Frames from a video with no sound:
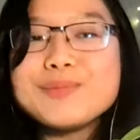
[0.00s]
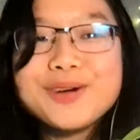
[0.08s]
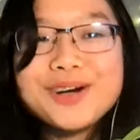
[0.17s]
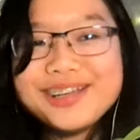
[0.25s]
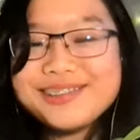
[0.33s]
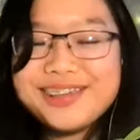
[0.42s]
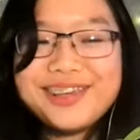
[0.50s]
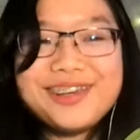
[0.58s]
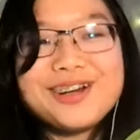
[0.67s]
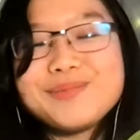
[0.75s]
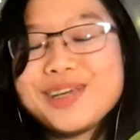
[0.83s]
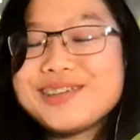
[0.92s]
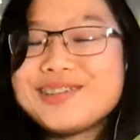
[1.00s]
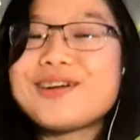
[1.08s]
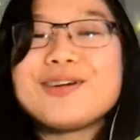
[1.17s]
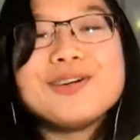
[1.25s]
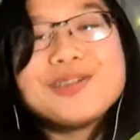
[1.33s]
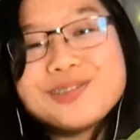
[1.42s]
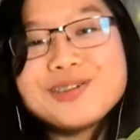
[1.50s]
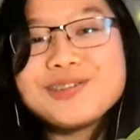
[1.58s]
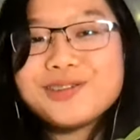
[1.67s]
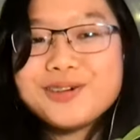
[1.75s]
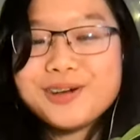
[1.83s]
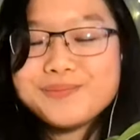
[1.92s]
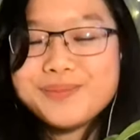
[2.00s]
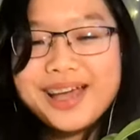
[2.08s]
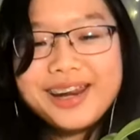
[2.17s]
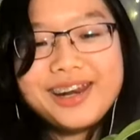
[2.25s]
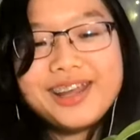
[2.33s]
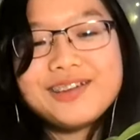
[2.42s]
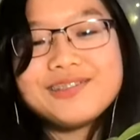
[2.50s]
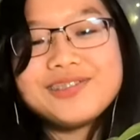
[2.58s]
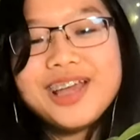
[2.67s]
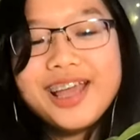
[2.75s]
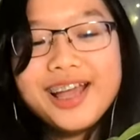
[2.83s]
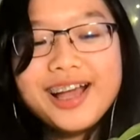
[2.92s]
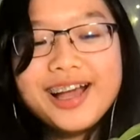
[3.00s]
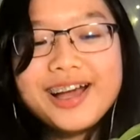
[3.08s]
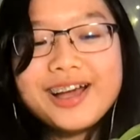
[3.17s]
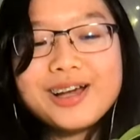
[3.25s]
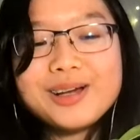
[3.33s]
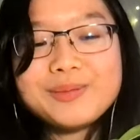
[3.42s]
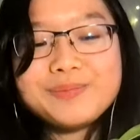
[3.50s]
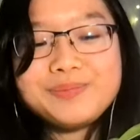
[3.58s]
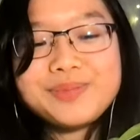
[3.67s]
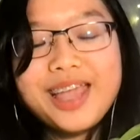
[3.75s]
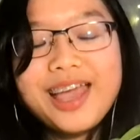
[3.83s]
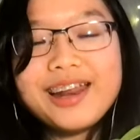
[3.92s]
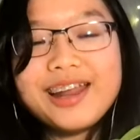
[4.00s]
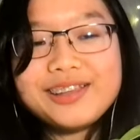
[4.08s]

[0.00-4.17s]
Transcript: me more insecure because they're also so competitive. Yeah. Mm. Um, and I